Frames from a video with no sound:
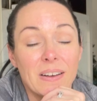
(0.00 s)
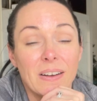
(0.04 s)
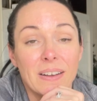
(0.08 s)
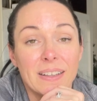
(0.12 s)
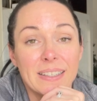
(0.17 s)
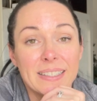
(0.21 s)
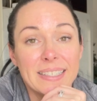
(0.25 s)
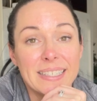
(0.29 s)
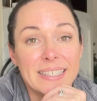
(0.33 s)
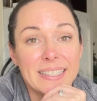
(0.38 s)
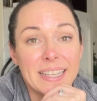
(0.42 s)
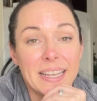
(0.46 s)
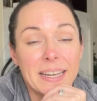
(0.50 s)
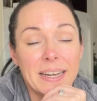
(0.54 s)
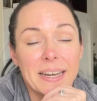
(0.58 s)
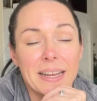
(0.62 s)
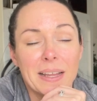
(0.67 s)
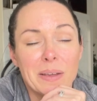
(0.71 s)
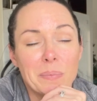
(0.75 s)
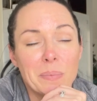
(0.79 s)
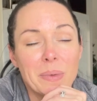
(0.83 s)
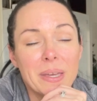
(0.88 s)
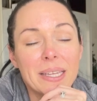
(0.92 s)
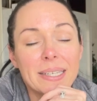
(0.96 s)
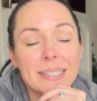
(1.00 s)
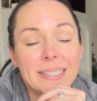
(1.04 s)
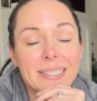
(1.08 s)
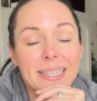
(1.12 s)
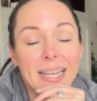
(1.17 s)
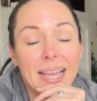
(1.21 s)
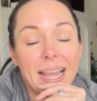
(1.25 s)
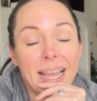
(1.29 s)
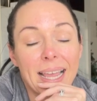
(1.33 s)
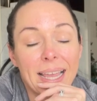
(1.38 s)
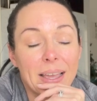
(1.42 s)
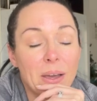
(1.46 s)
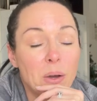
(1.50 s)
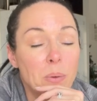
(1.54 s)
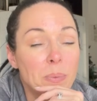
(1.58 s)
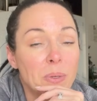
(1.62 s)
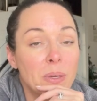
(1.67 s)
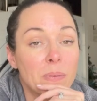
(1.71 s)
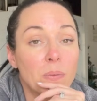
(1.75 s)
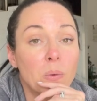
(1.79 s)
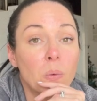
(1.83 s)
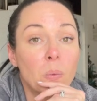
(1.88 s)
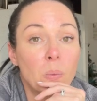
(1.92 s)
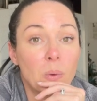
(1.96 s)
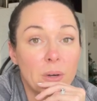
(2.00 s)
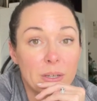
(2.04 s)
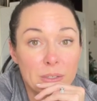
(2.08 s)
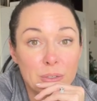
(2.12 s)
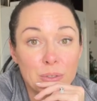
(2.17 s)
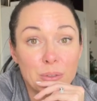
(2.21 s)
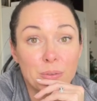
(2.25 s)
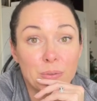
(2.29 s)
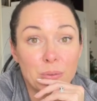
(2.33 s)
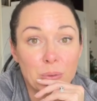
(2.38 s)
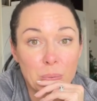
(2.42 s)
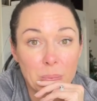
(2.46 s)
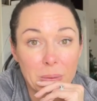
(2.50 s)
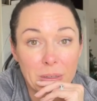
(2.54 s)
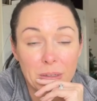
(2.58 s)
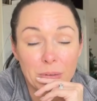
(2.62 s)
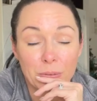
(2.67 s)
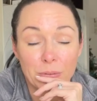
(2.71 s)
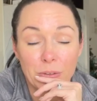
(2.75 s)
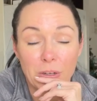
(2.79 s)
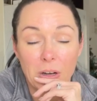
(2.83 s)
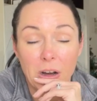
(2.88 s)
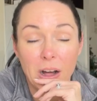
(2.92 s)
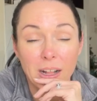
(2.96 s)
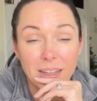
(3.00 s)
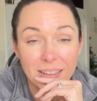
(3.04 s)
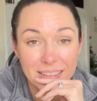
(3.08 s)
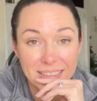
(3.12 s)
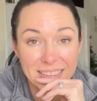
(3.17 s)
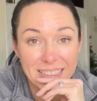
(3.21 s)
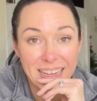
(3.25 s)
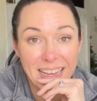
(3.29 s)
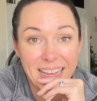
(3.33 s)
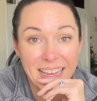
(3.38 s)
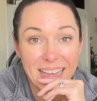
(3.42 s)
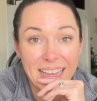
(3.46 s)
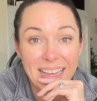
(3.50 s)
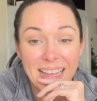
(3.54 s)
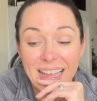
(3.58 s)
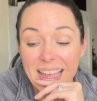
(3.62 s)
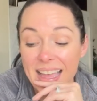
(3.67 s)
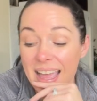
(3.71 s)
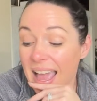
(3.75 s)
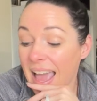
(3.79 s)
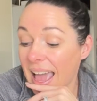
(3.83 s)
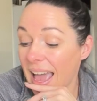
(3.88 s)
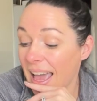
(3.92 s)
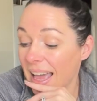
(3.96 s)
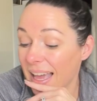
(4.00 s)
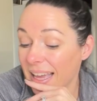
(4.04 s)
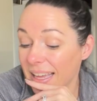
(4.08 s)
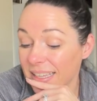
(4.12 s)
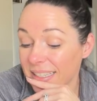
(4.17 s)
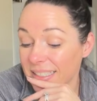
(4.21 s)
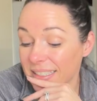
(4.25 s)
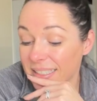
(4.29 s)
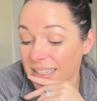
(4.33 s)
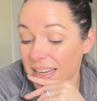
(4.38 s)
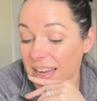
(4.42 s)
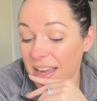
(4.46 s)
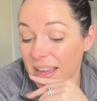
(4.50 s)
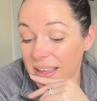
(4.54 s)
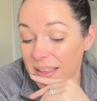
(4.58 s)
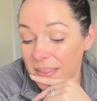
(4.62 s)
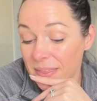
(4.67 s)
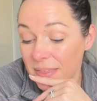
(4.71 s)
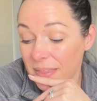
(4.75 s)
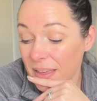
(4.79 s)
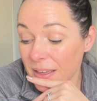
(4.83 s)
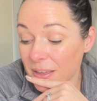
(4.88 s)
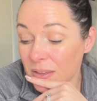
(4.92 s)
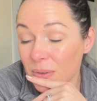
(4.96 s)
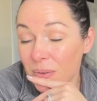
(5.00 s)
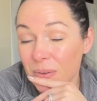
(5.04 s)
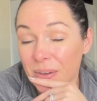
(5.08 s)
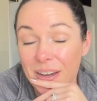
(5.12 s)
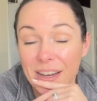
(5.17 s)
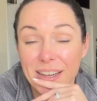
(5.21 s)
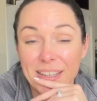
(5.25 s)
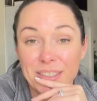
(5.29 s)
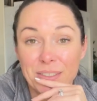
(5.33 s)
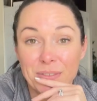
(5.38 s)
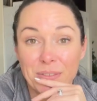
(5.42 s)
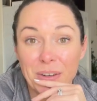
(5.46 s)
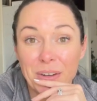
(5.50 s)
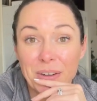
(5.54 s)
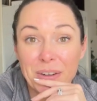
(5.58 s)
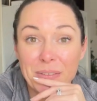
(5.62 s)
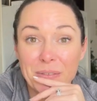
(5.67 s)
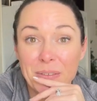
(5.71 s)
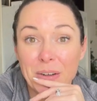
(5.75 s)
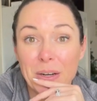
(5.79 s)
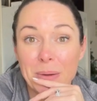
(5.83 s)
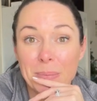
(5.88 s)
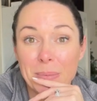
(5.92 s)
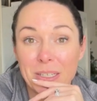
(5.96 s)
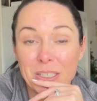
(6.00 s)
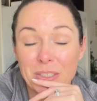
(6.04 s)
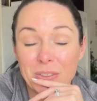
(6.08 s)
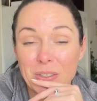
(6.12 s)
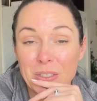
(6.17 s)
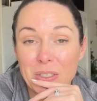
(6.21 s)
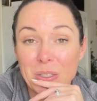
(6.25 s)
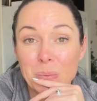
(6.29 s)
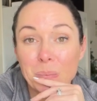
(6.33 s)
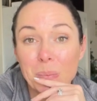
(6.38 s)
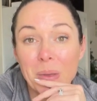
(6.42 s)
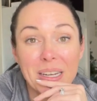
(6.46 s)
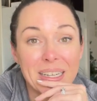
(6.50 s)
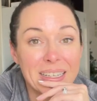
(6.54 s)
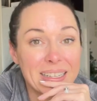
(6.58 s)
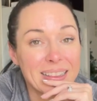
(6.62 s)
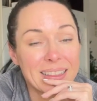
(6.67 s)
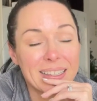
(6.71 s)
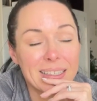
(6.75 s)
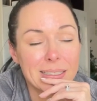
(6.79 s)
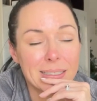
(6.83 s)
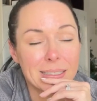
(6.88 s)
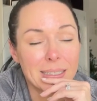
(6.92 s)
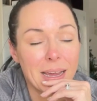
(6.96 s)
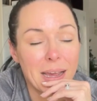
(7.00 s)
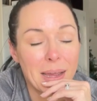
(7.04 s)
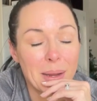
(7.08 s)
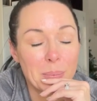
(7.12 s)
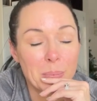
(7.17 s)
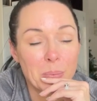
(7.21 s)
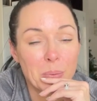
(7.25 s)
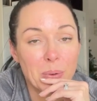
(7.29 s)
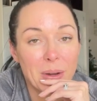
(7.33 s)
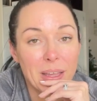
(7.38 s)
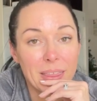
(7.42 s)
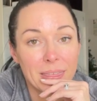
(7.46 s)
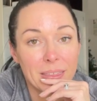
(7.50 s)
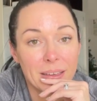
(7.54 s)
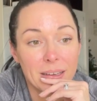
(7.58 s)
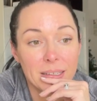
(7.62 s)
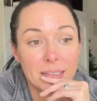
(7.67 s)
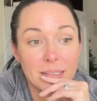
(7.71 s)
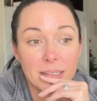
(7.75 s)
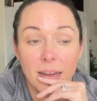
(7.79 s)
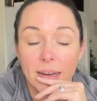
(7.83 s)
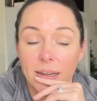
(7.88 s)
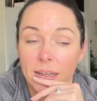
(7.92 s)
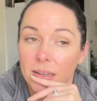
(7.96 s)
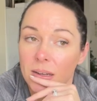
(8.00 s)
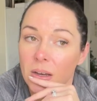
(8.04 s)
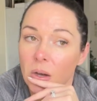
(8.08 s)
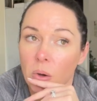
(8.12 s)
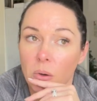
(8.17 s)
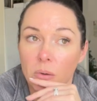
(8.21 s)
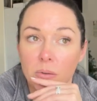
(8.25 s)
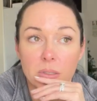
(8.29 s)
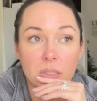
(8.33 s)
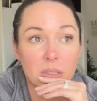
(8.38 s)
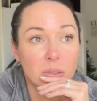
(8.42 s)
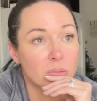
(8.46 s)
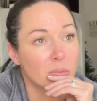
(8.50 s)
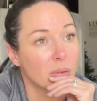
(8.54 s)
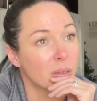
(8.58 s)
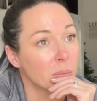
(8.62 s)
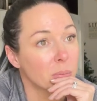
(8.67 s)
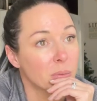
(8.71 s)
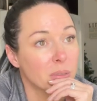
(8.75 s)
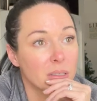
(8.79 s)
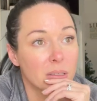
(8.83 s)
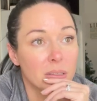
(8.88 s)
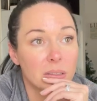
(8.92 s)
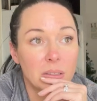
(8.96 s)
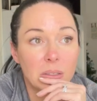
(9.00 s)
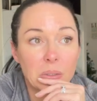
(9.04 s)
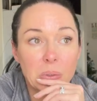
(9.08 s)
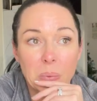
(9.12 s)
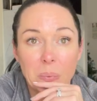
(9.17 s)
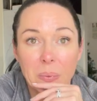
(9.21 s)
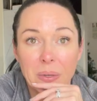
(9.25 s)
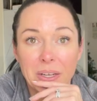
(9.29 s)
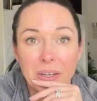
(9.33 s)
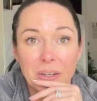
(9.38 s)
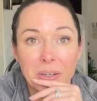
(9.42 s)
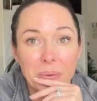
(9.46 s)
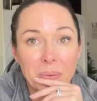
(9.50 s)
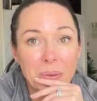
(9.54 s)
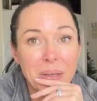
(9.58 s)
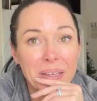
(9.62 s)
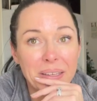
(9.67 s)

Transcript: on Sunday midday. Hope you have a wonderful, wonderful holiday. And I thank you guys very, very much for spending this time with us. I know this one was a little weird